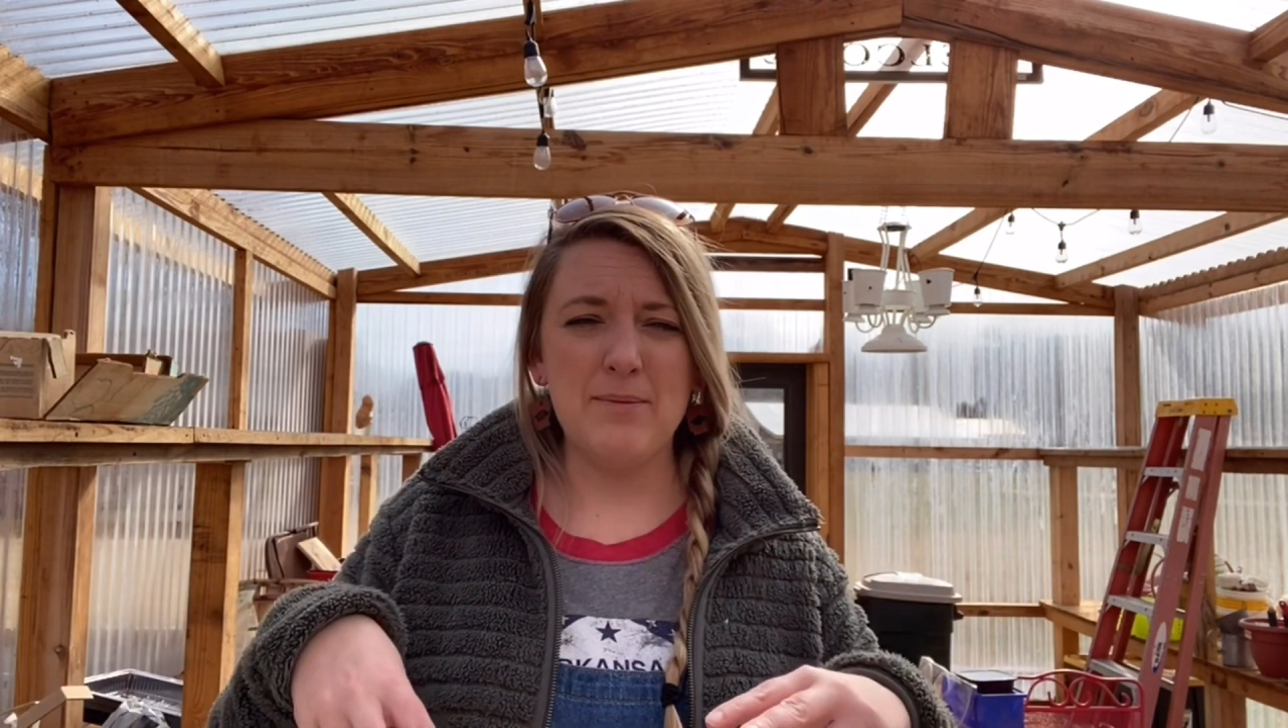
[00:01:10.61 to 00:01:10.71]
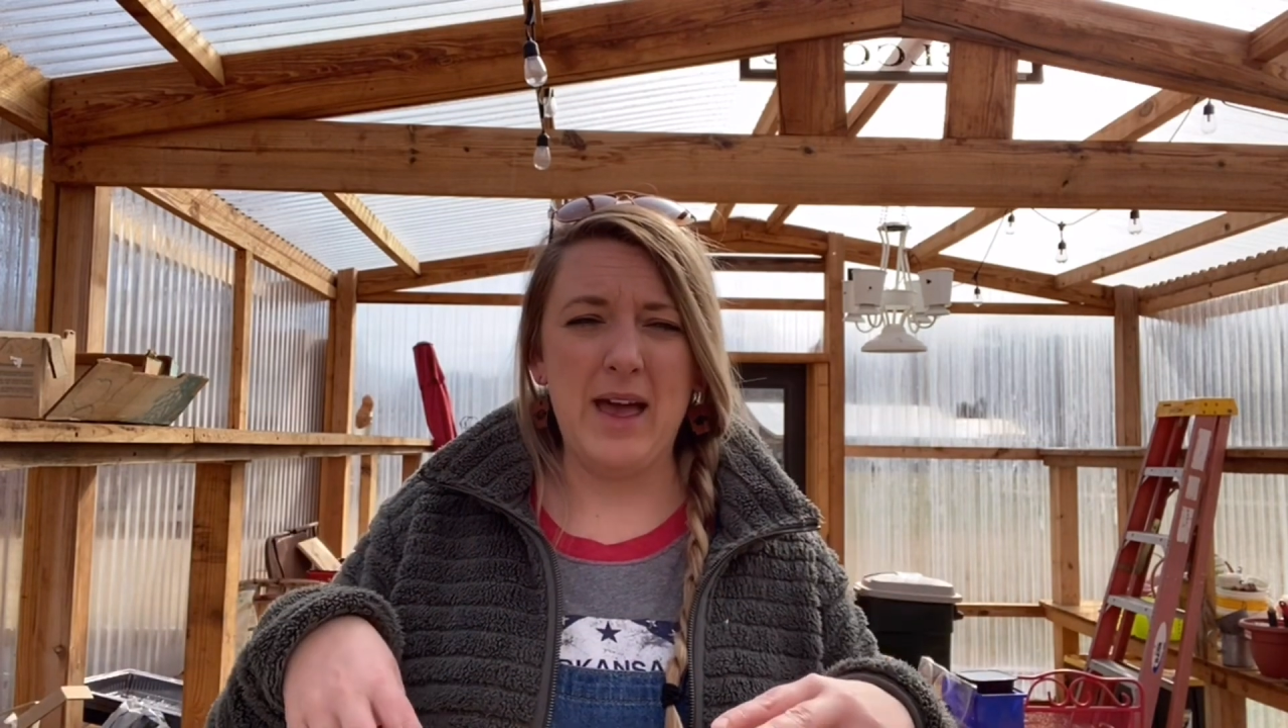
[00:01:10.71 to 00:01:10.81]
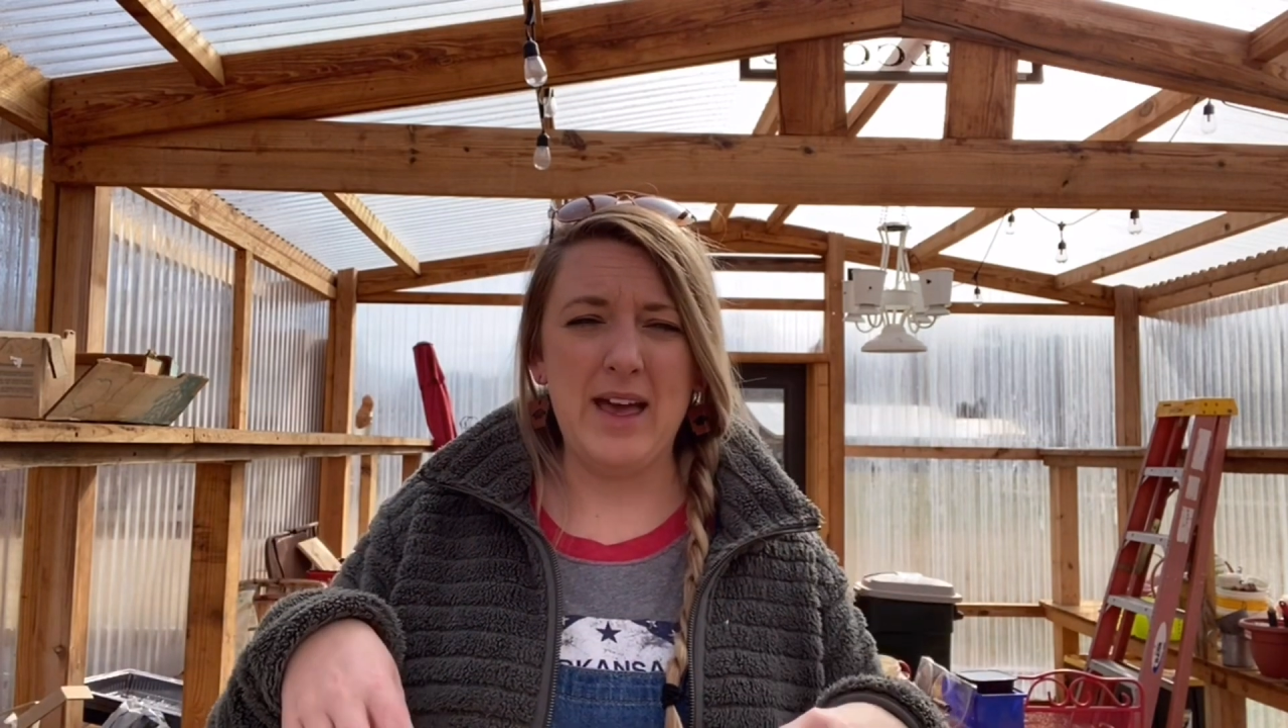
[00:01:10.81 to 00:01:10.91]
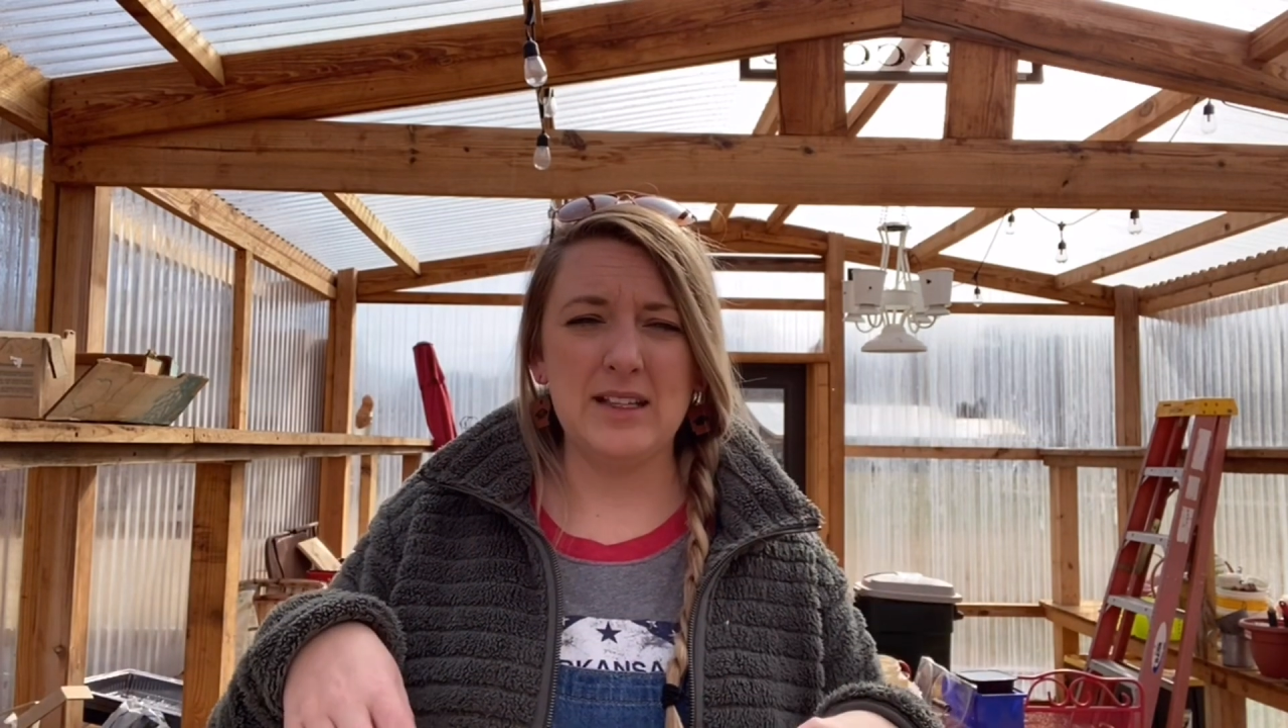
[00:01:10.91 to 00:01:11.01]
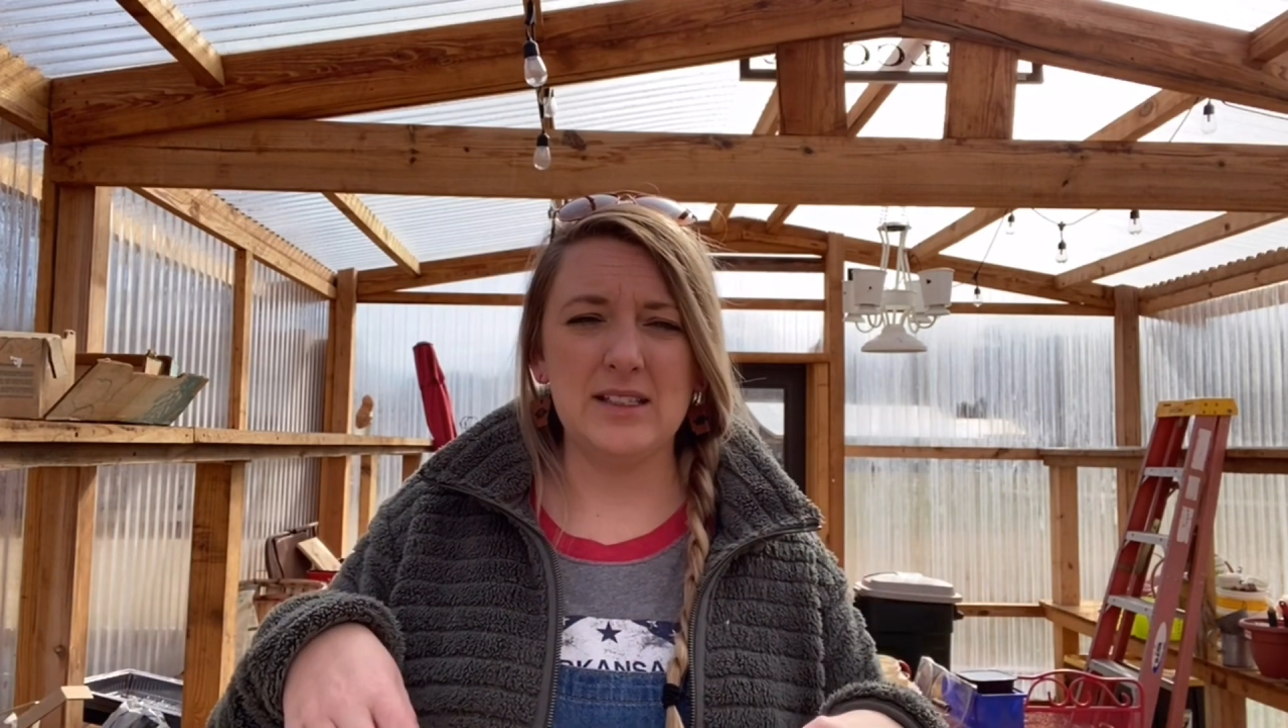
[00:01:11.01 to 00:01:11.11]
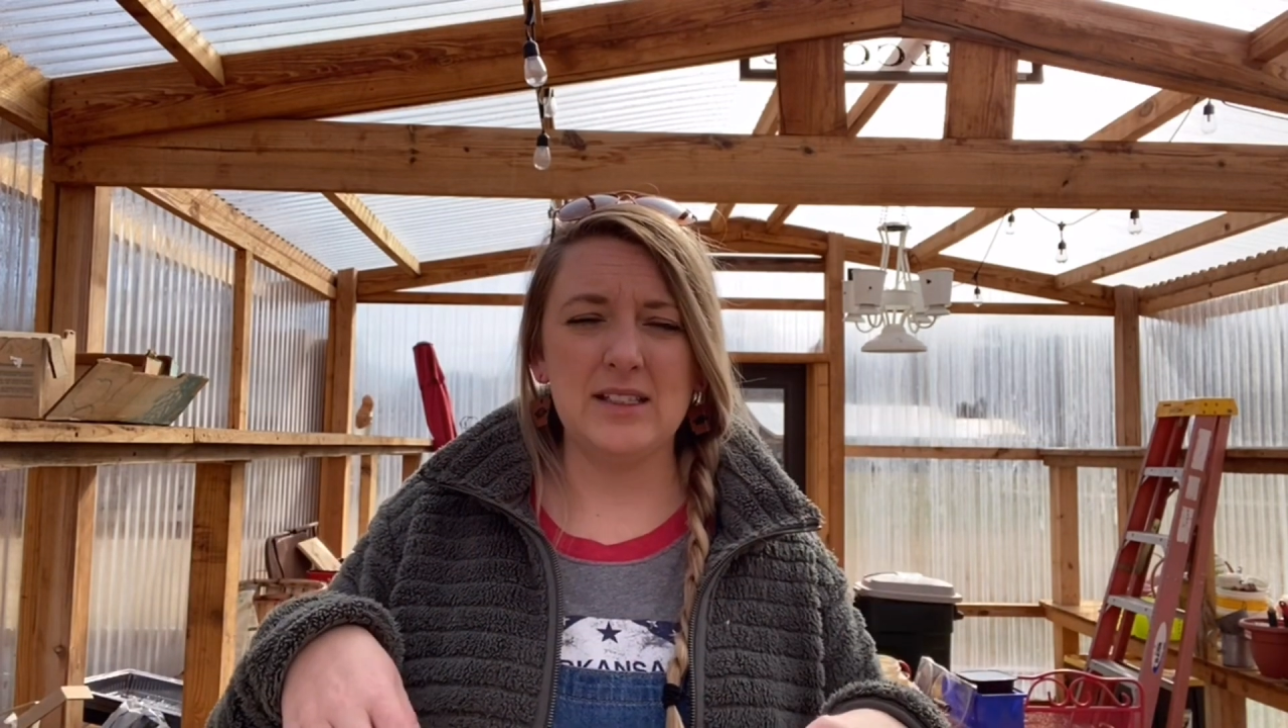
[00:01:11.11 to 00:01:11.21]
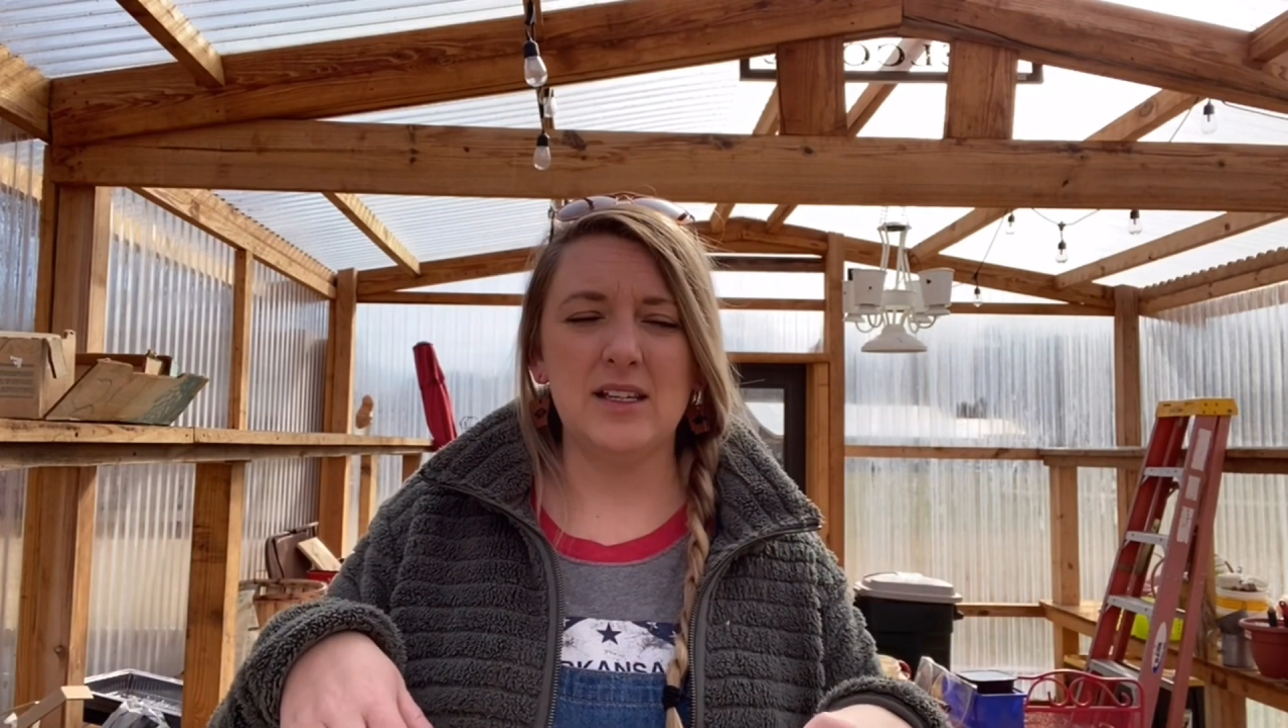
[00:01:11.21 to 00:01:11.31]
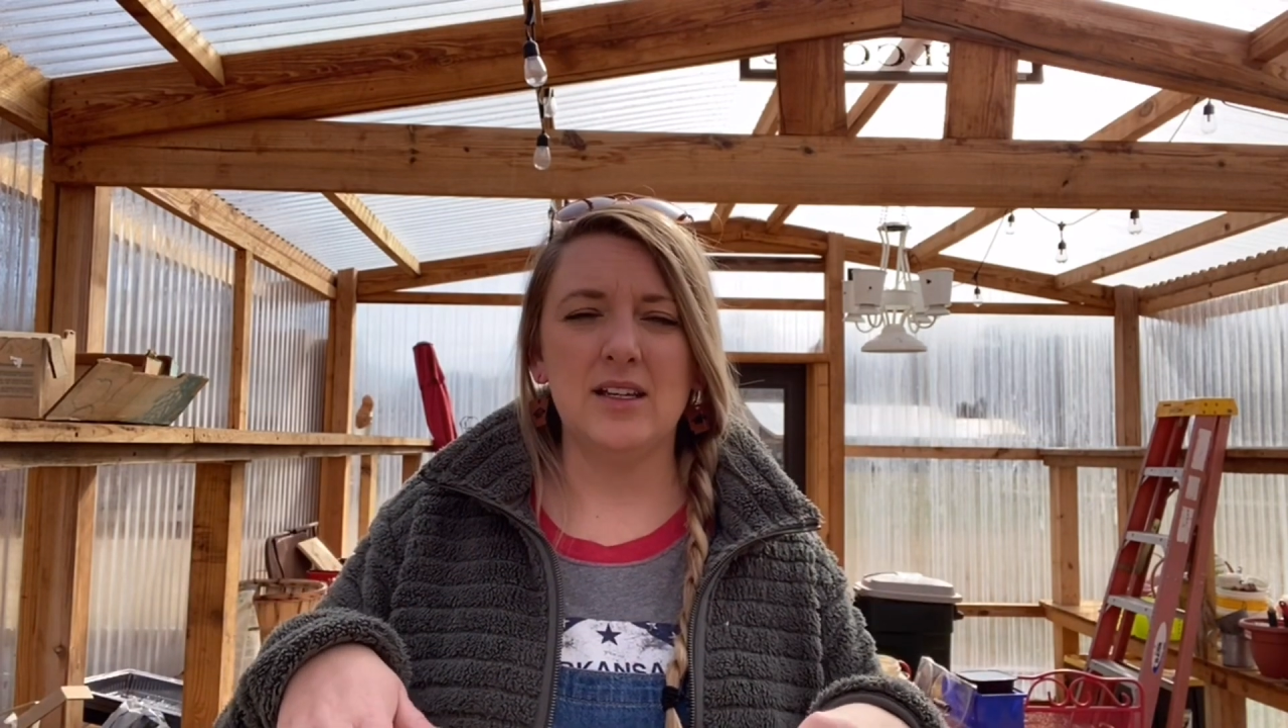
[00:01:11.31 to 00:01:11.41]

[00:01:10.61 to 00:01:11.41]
mats.